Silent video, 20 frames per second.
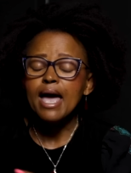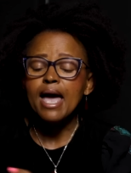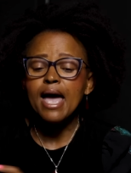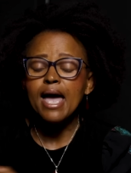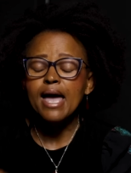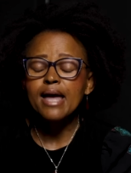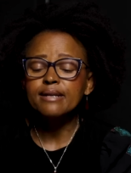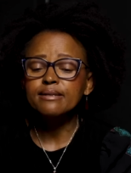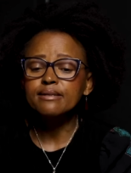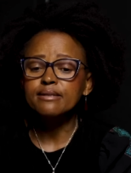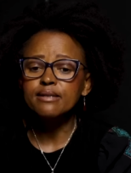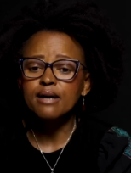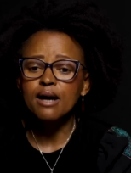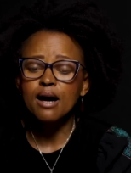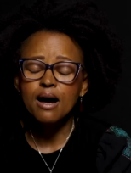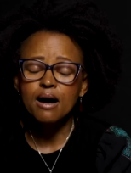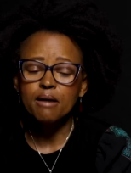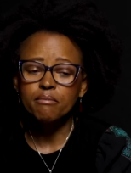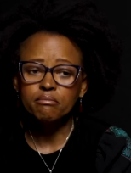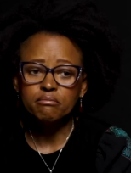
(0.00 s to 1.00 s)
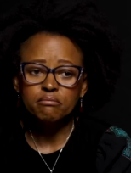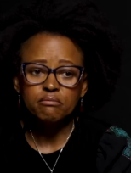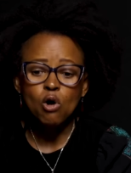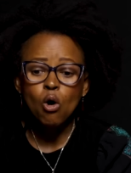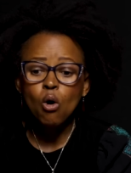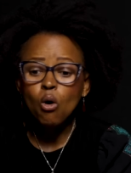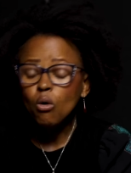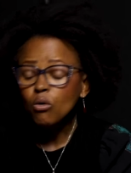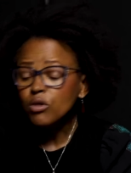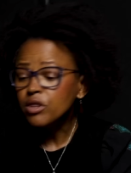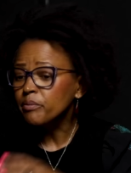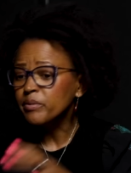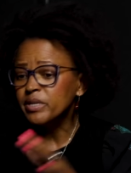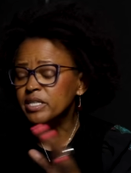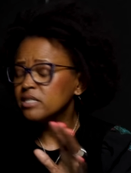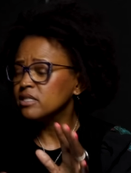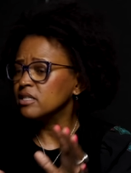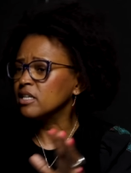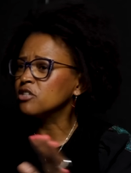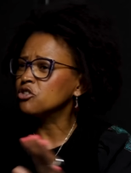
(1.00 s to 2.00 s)
And um, oh, the
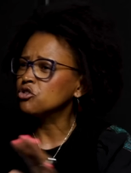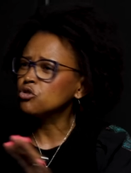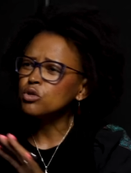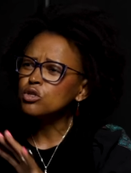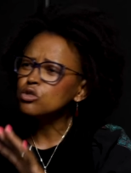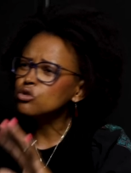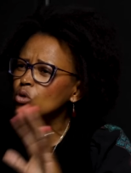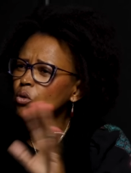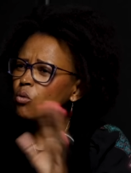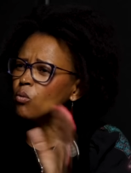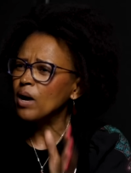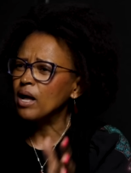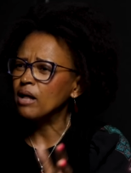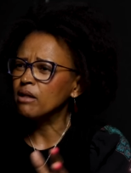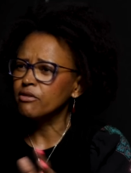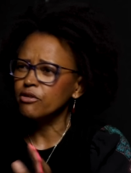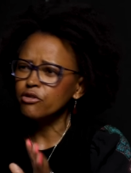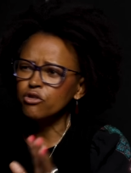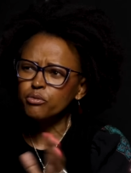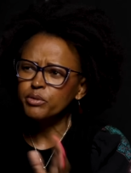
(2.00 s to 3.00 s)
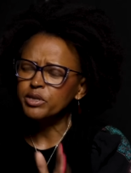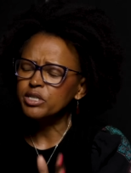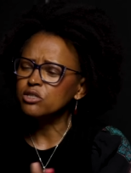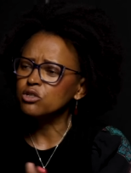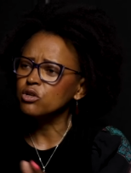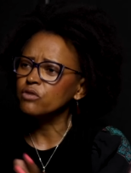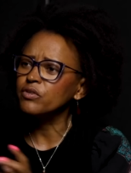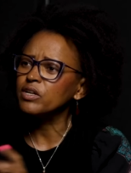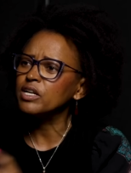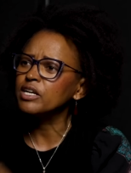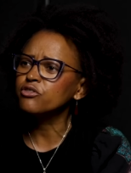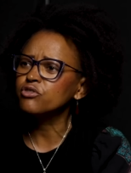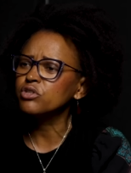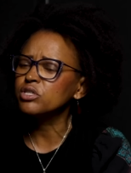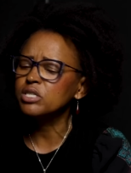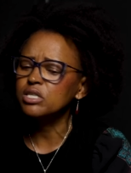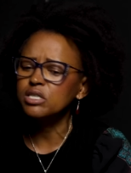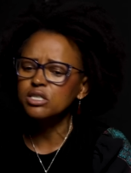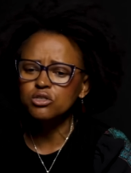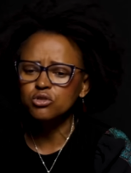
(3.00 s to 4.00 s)
minister is doing so well. The new minister of
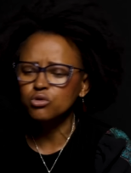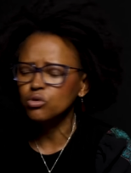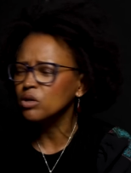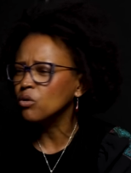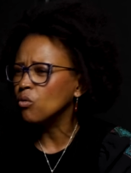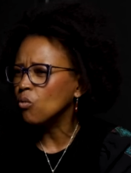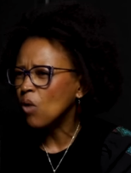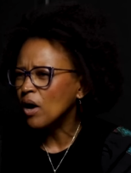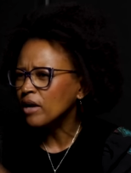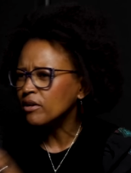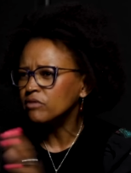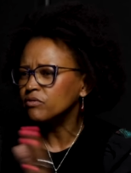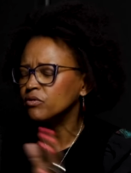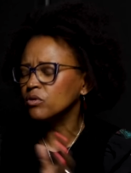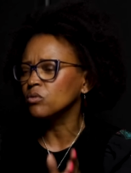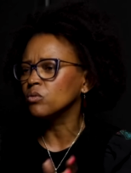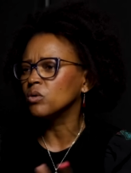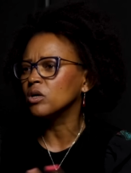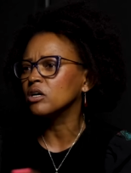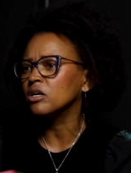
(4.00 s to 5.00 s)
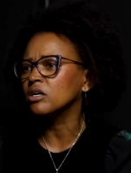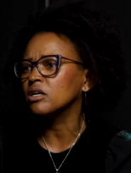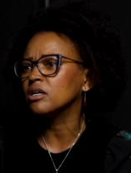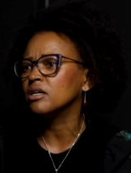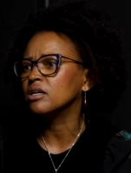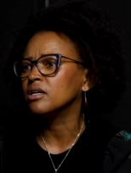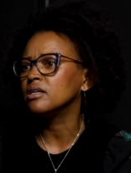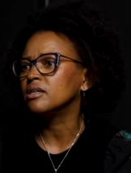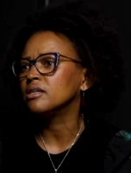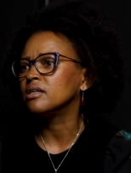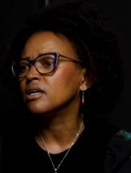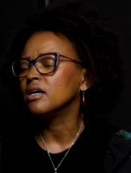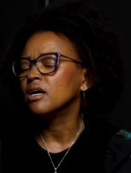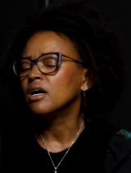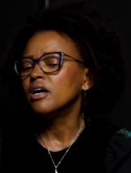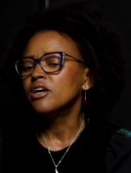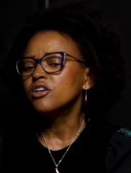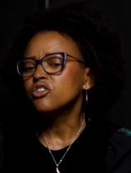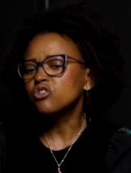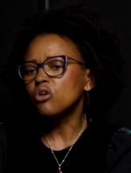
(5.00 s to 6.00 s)
electricity is doing wonderful work.
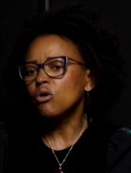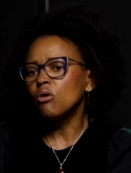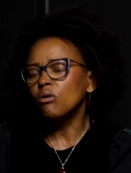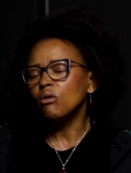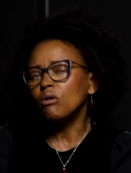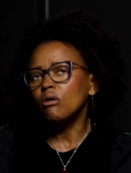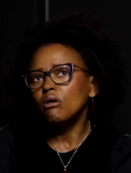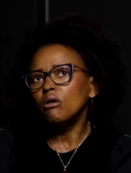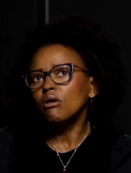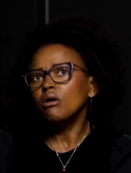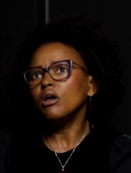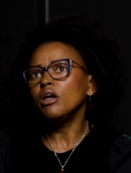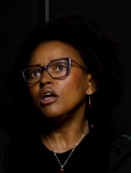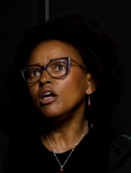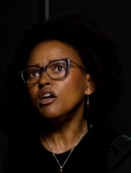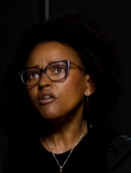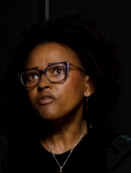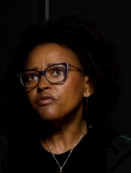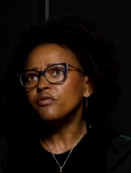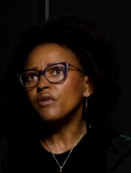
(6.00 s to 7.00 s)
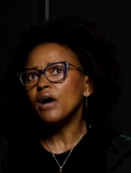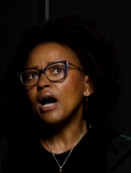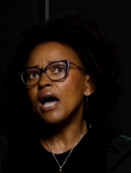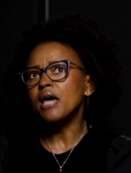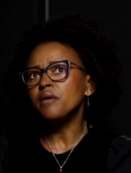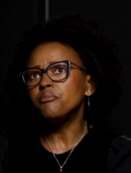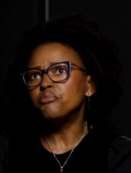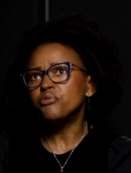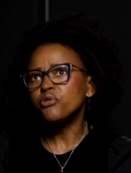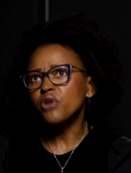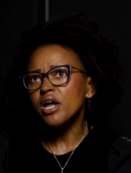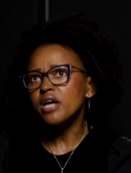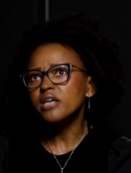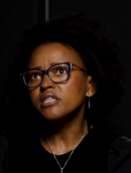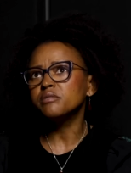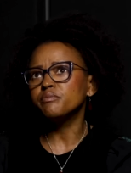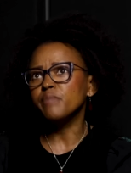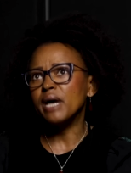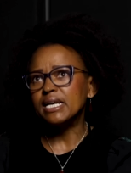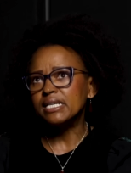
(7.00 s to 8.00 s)
So if I
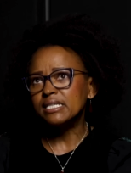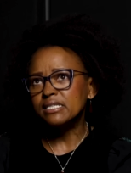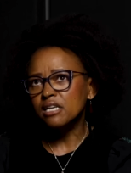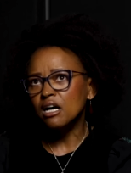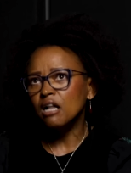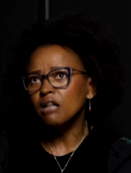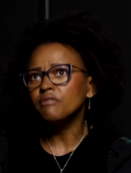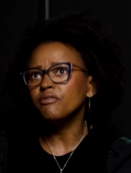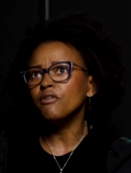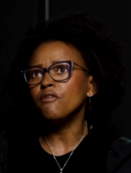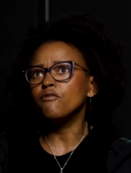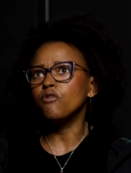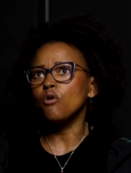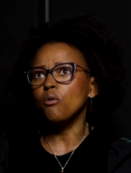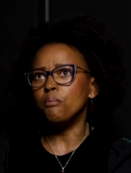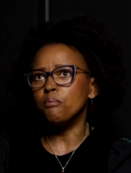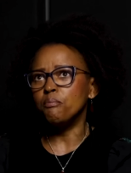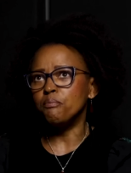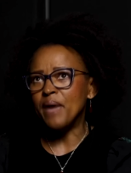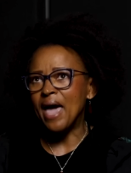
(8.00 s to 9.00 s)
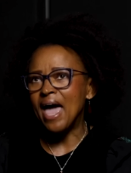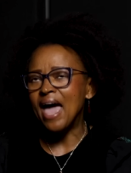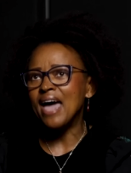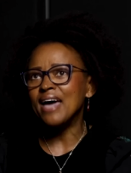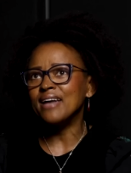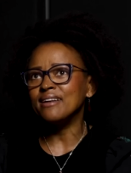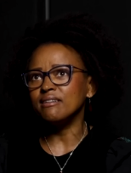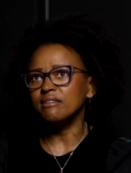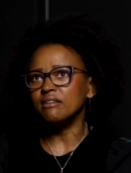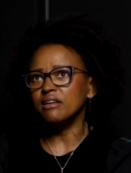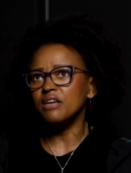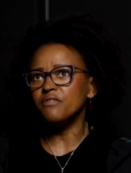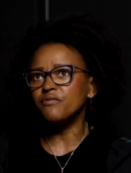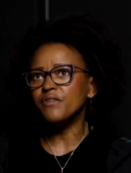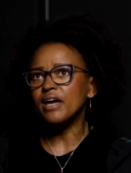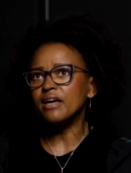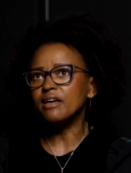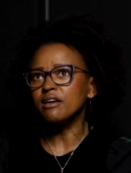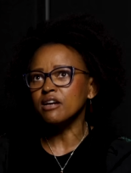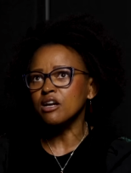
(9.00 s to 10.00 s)
praise myself for bad,
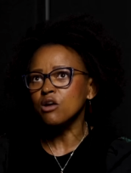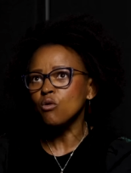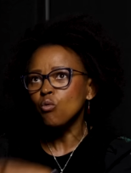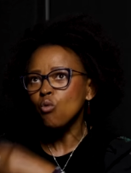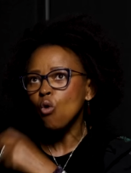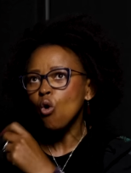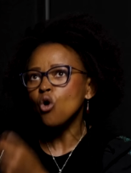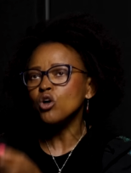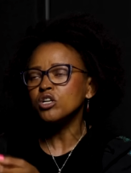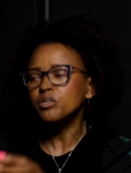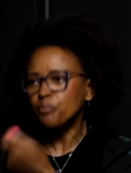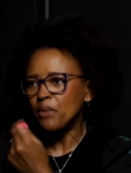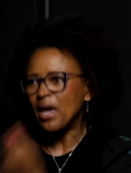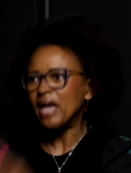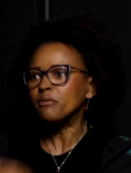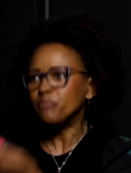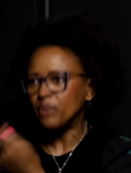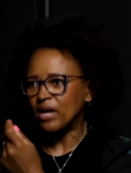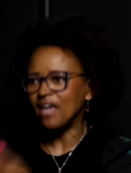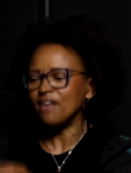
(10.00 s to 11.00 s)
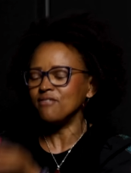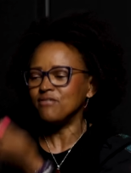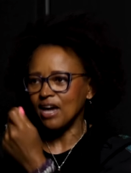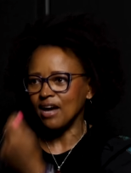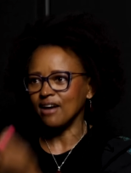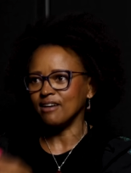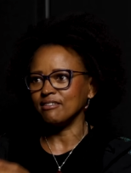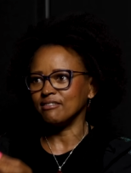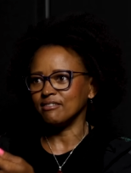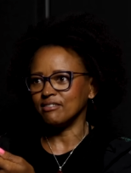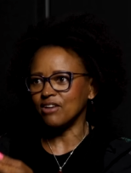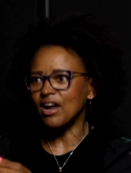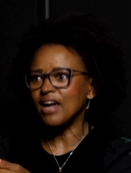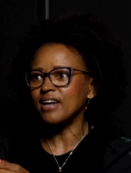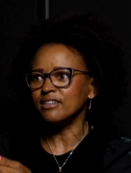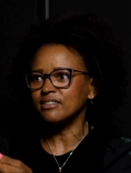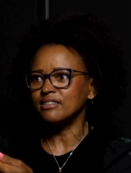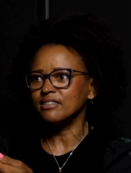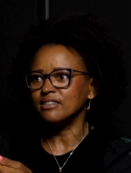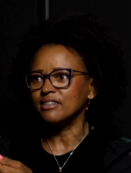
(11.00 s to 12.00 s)
if I reward bad behavior,
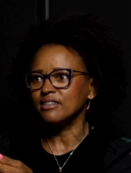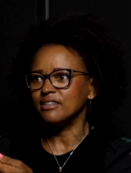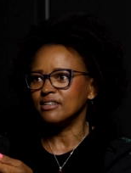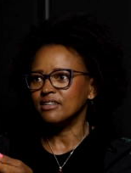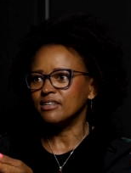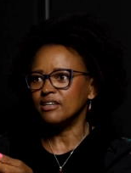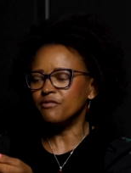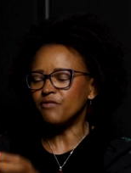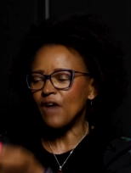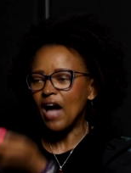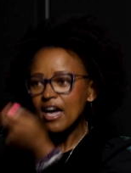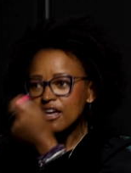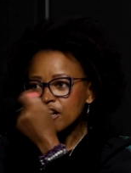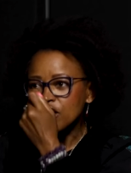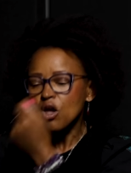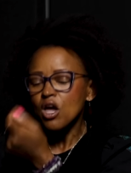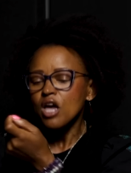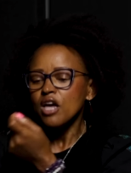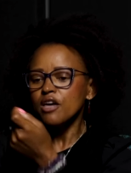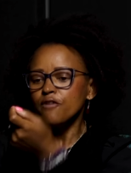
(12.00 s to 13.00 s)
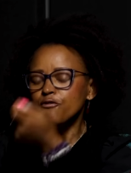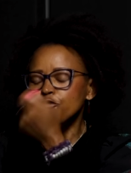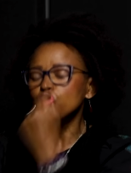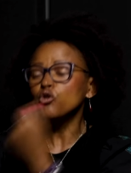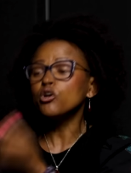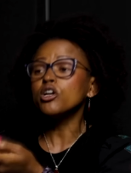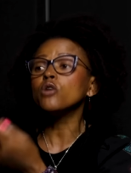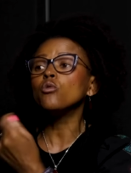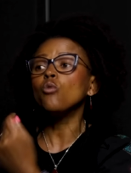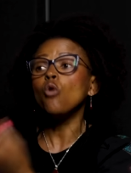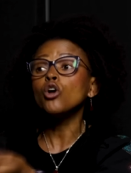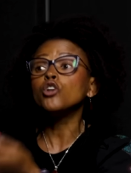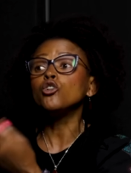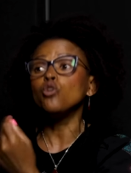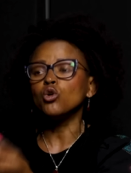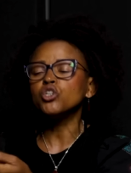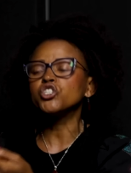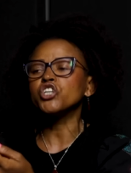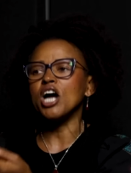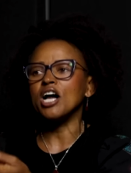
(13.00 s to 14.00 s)
right? If I re- if you reward
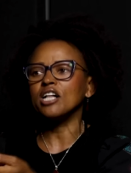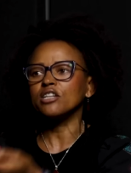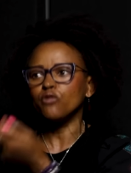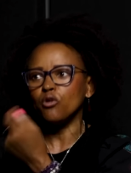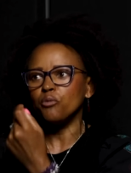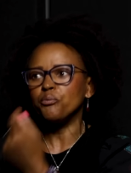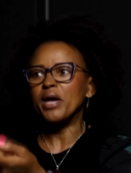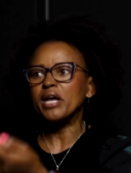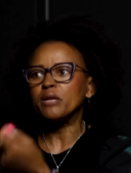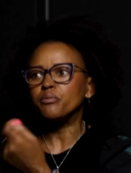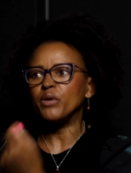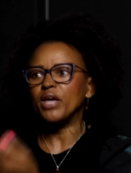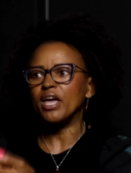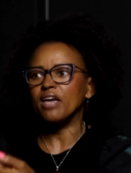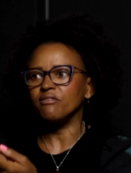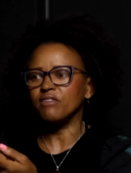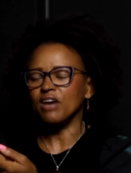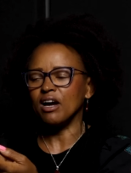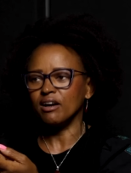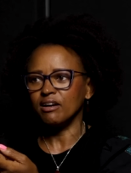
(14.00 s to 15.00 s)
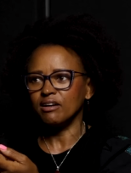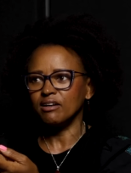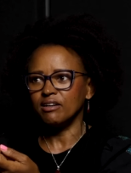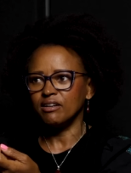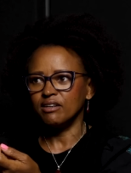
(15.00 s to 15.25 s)
your child for bad behavior,